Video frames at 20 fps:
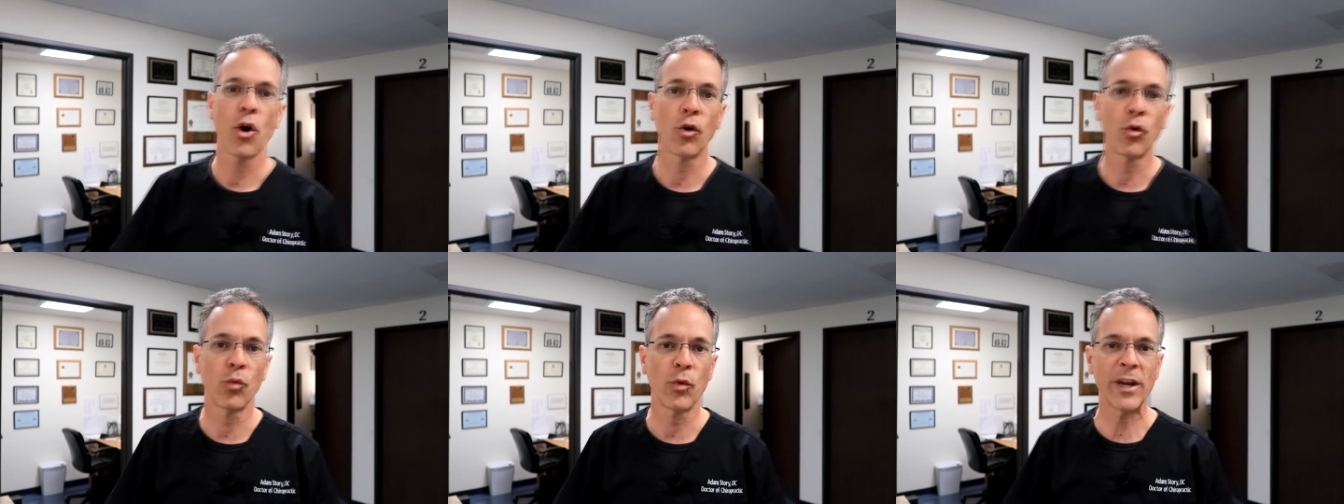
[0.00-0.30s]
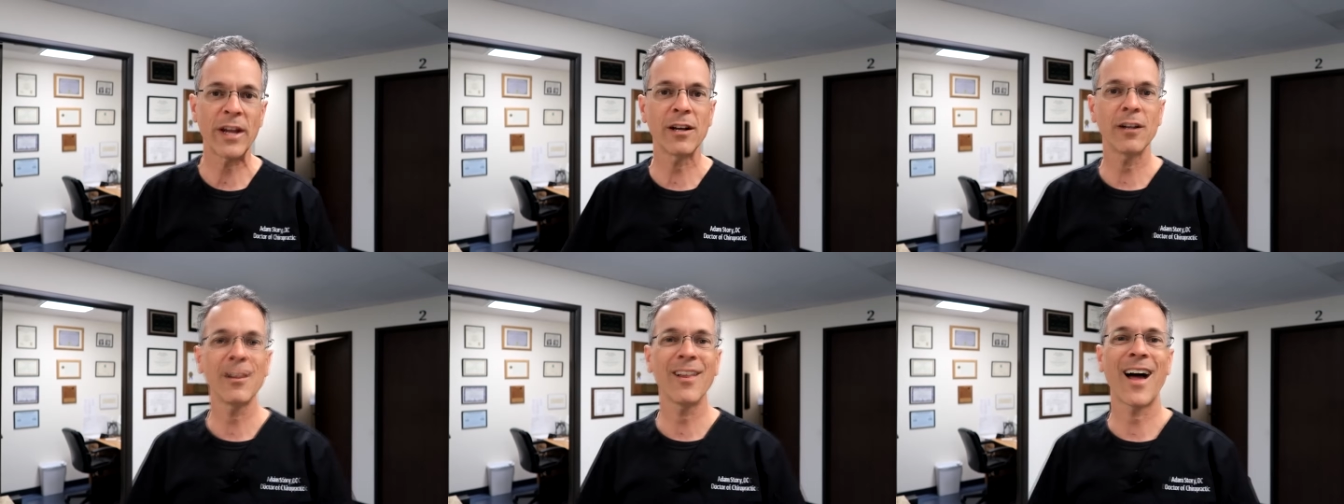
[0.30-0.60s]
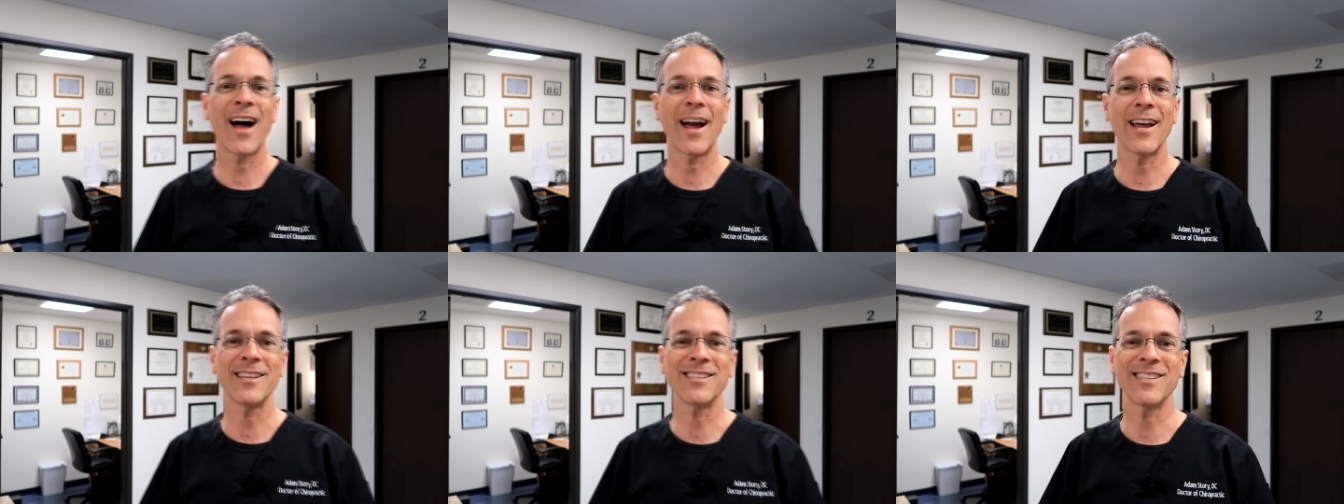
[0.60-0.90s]

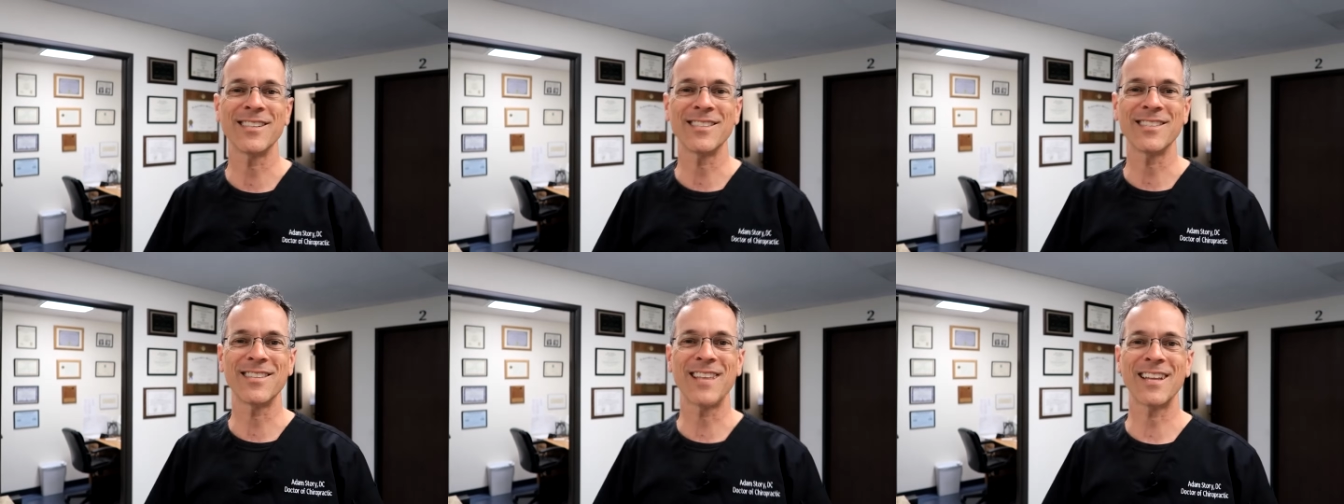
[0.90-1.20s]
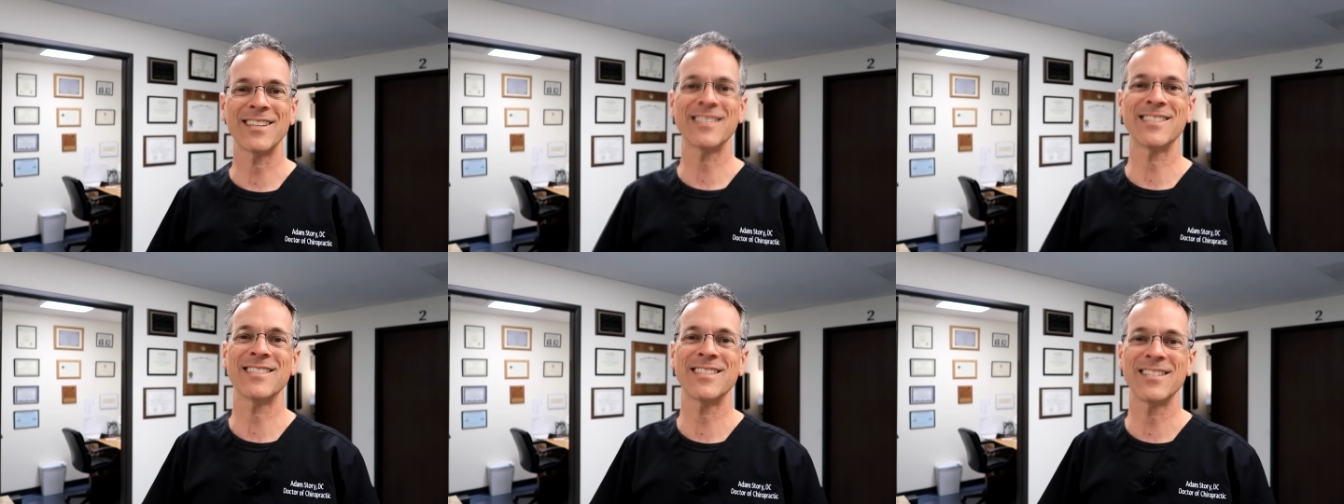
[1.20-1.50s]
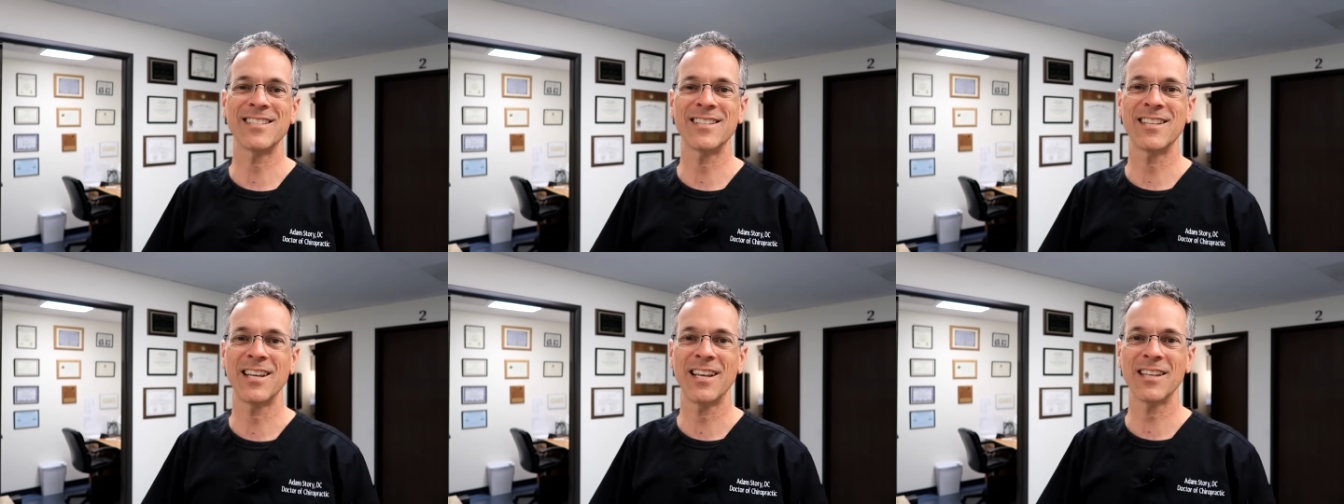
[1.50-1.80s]
realizes that
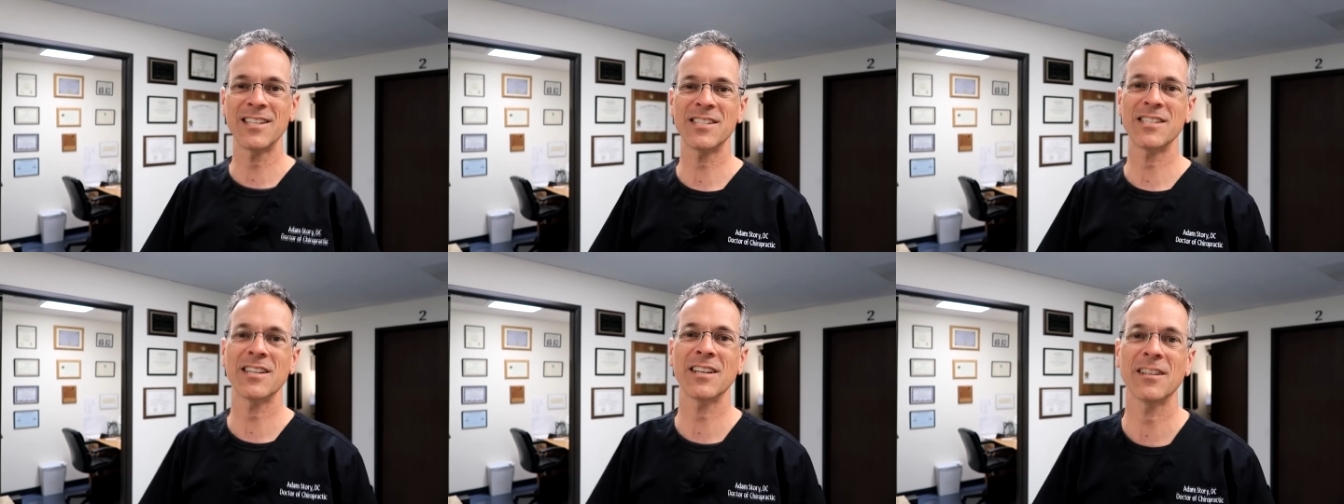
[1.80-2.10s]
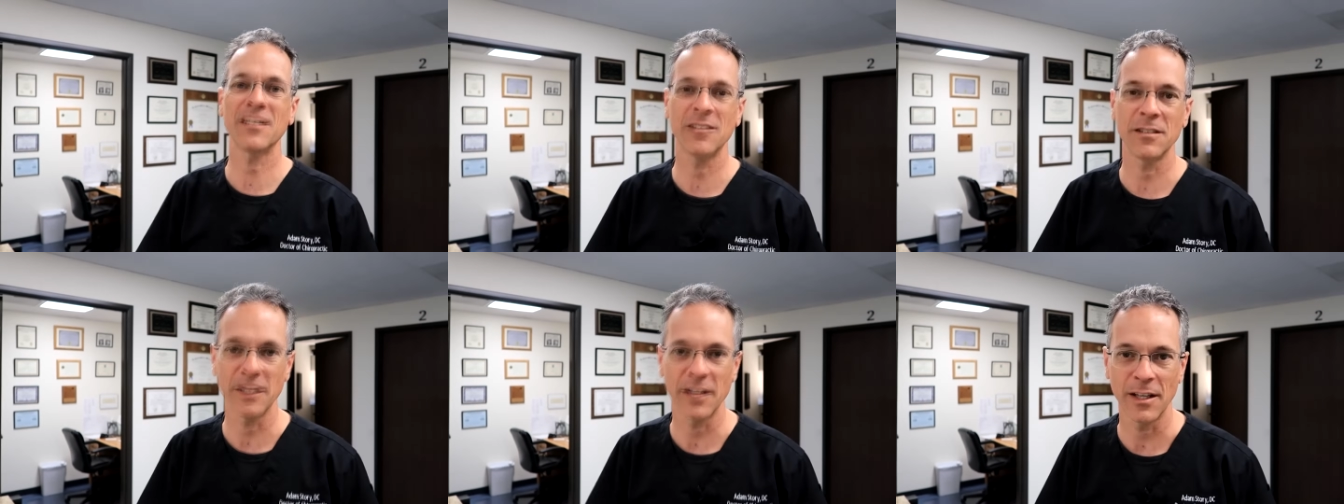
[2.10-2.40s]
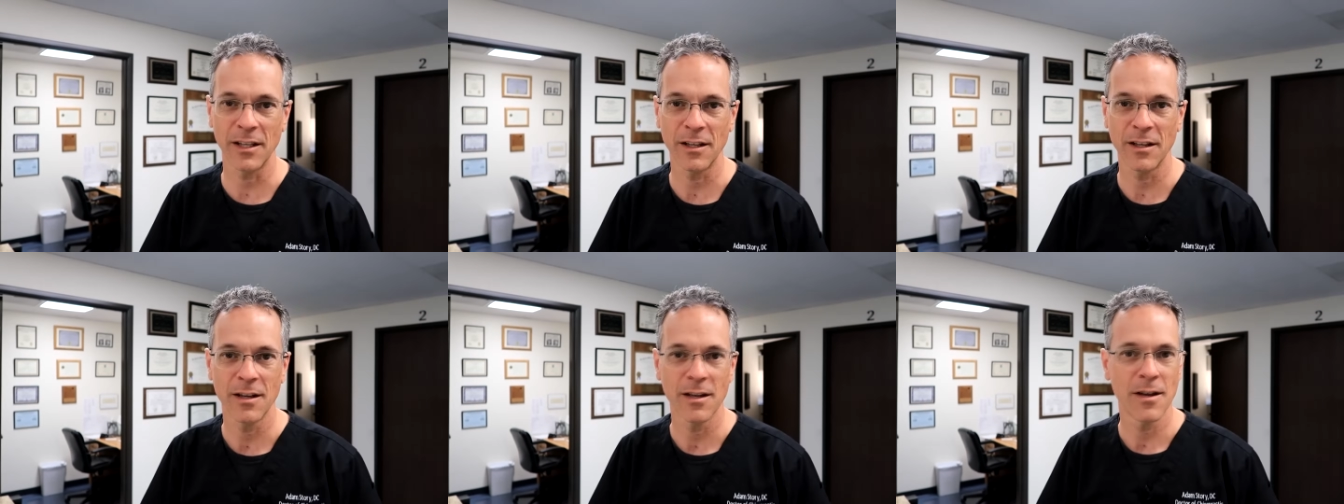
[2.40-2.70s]

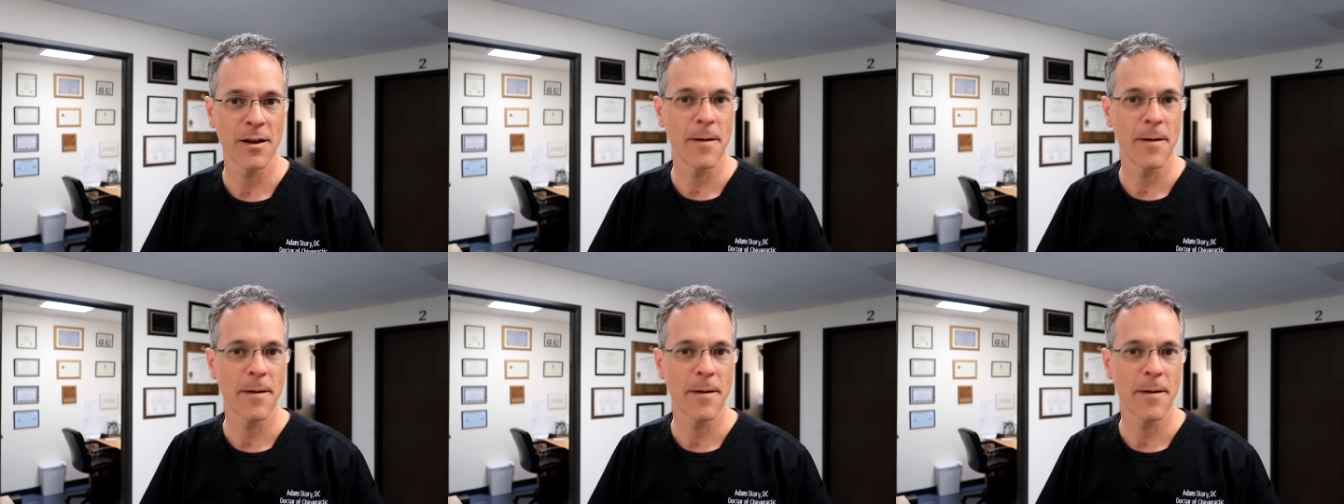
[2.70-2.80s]
statistically,